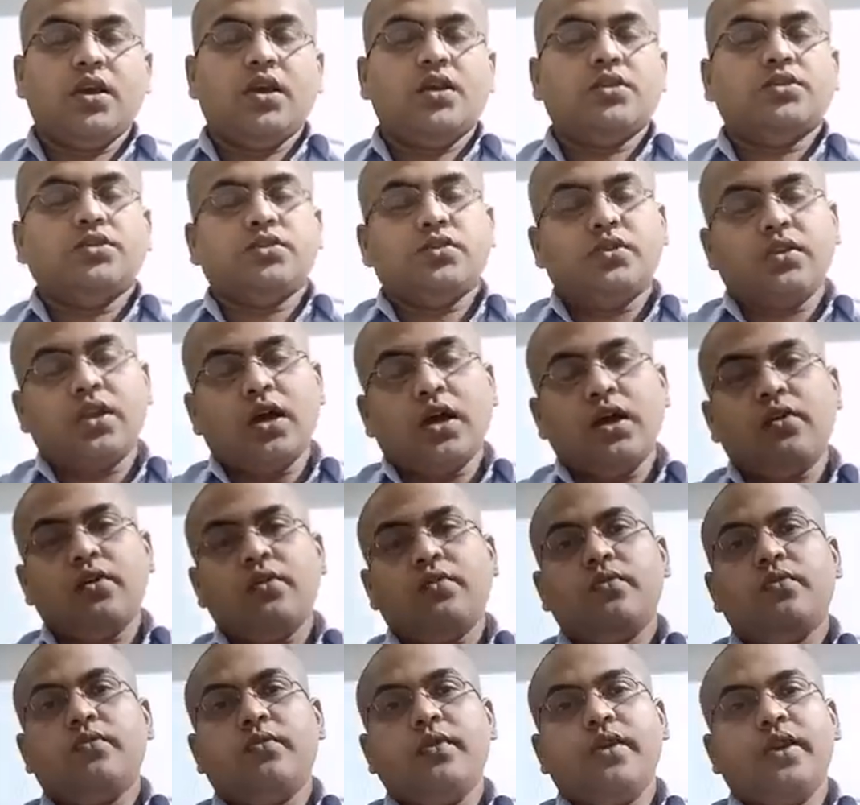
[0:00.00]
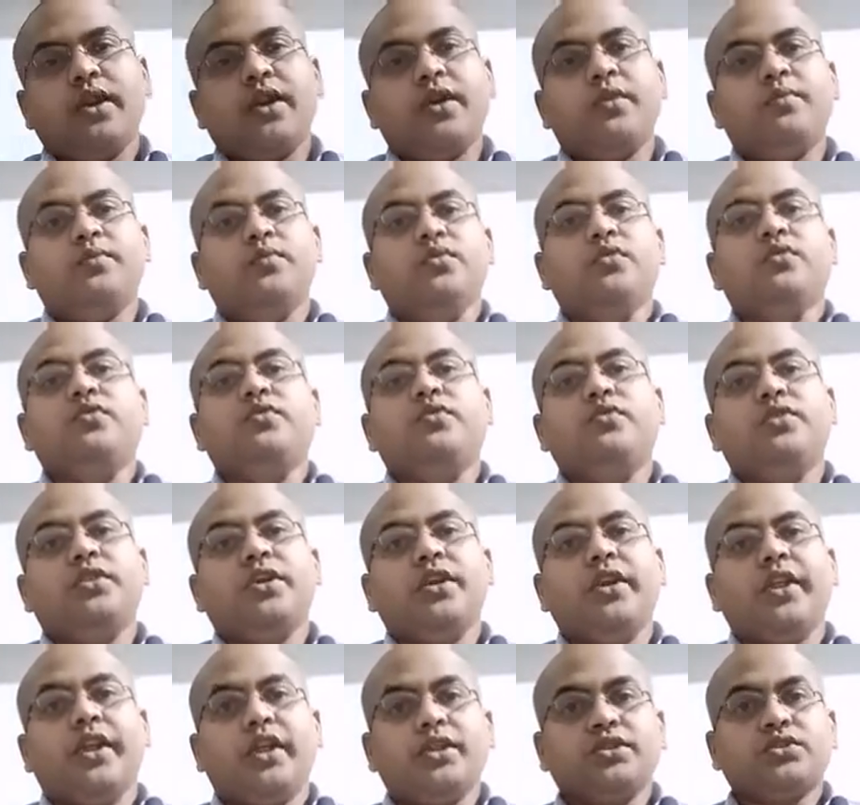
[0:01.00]
So now we can move to the
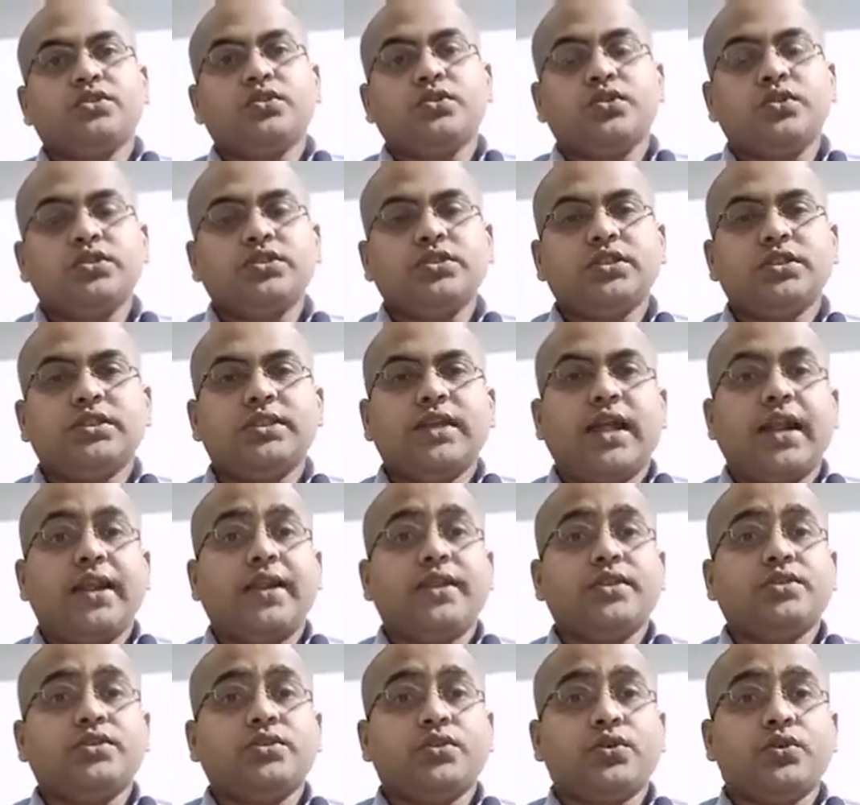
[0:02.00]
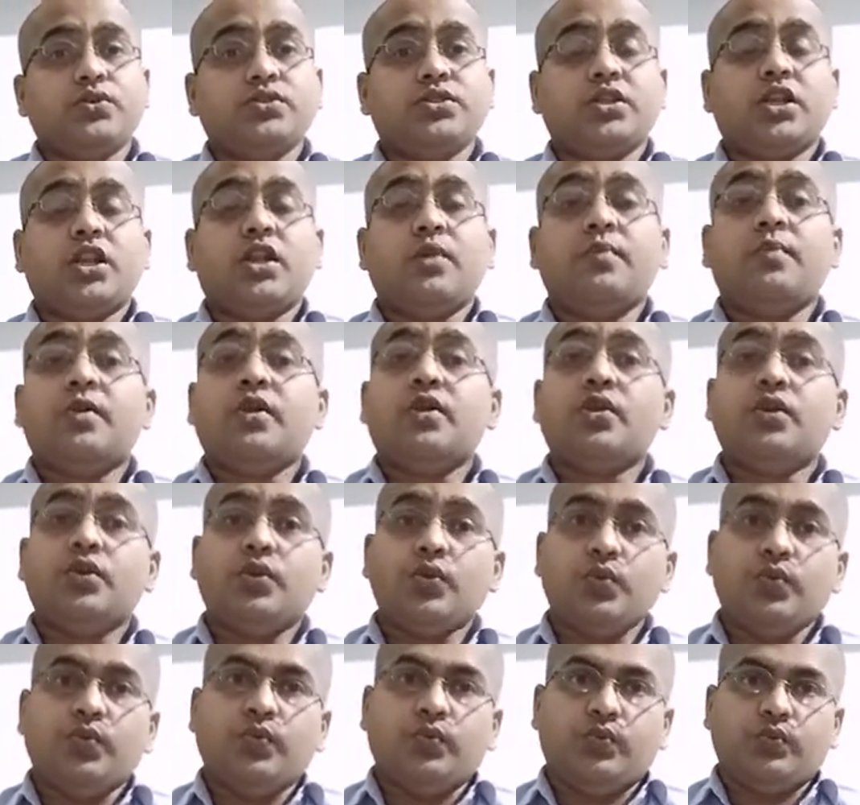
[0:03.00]
next question, that is question number
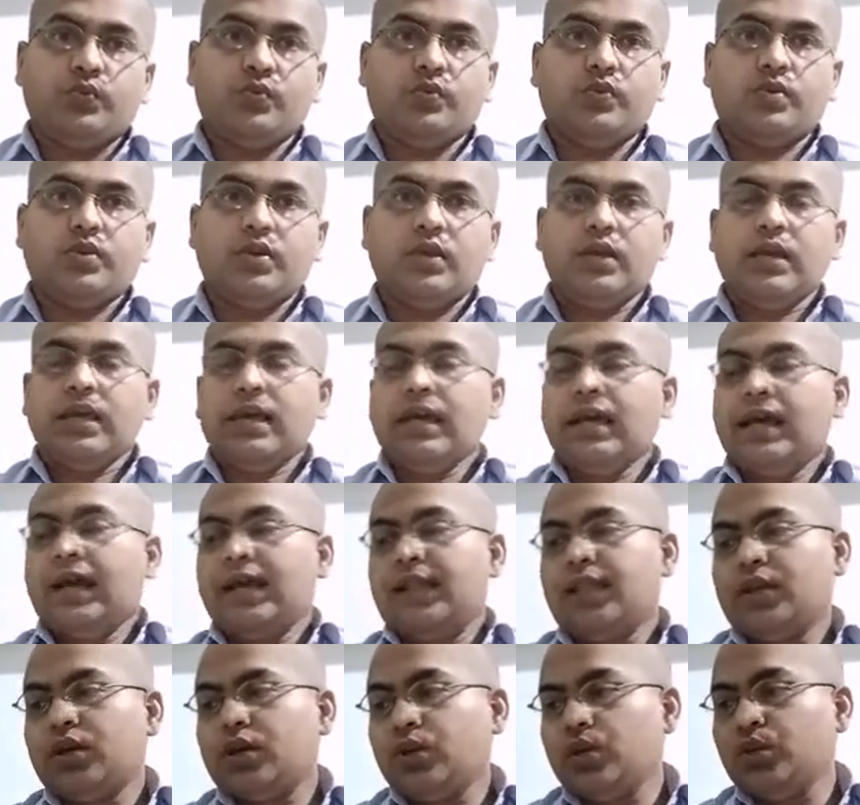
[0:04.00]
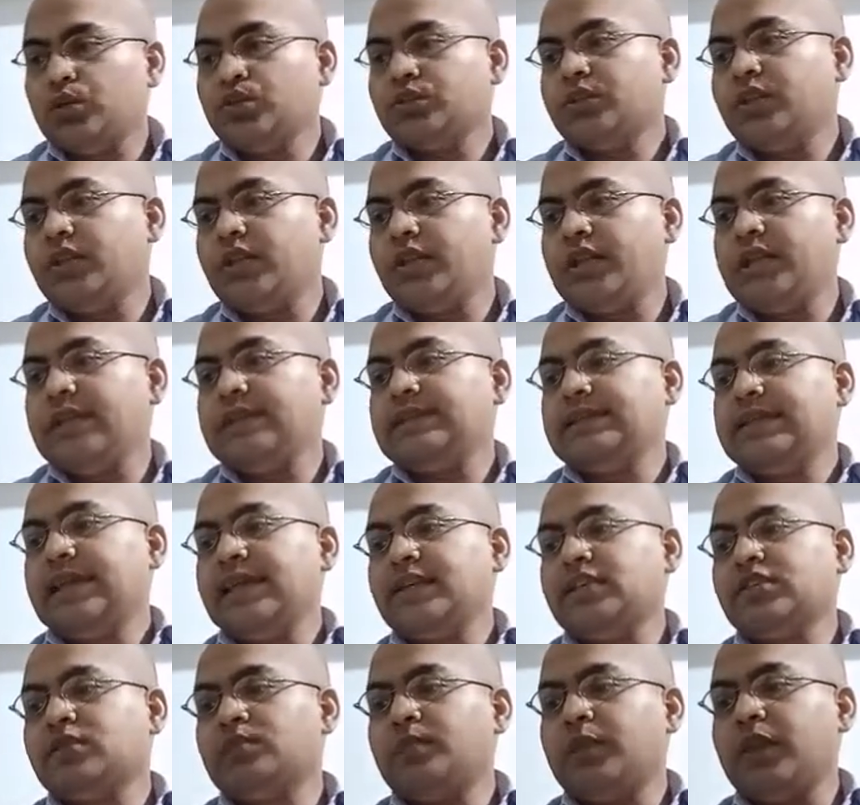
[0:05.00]
2, and the question is,
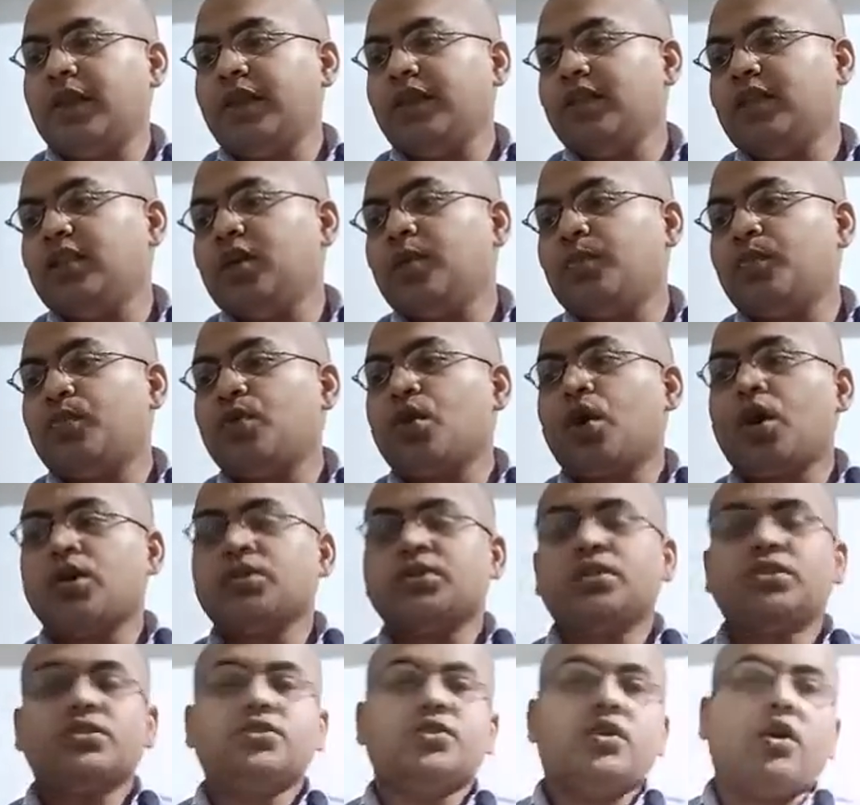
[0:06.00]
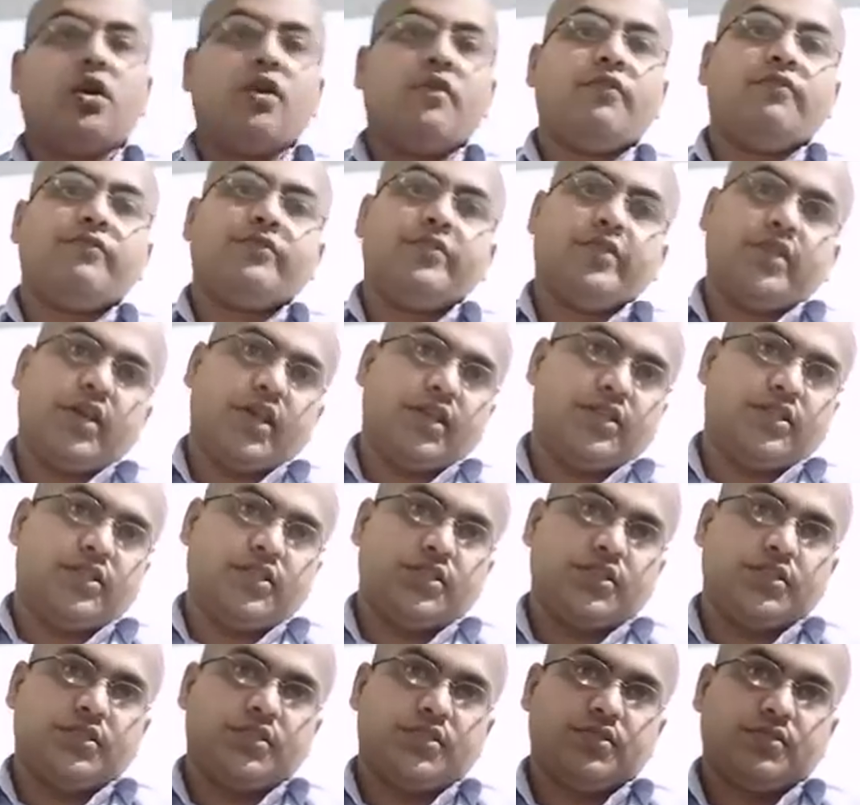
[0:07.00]
explain the process of
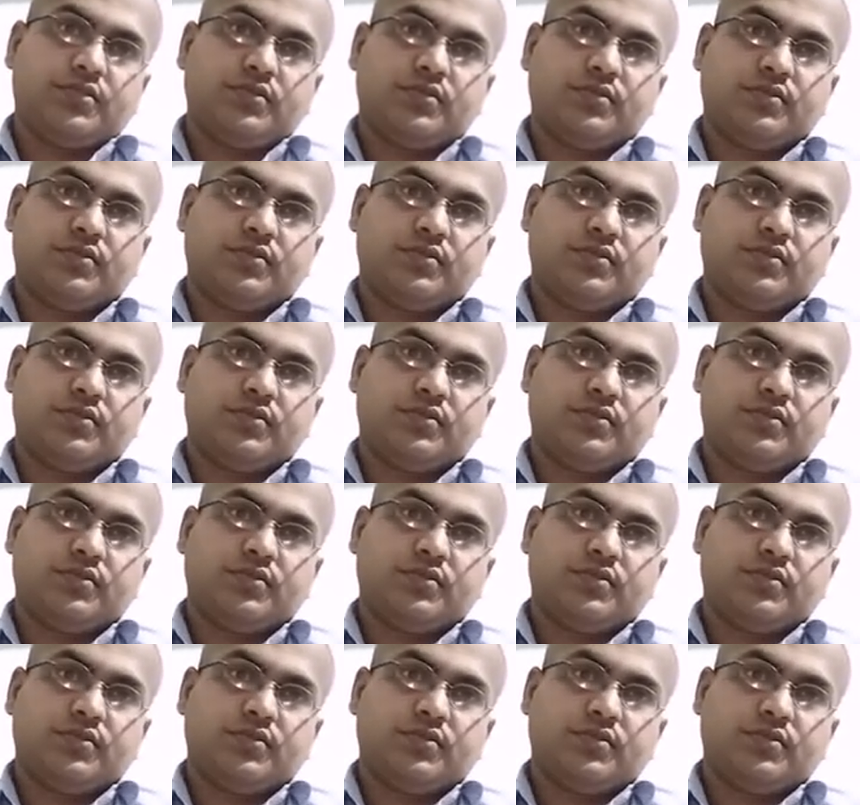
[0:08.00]
digestion.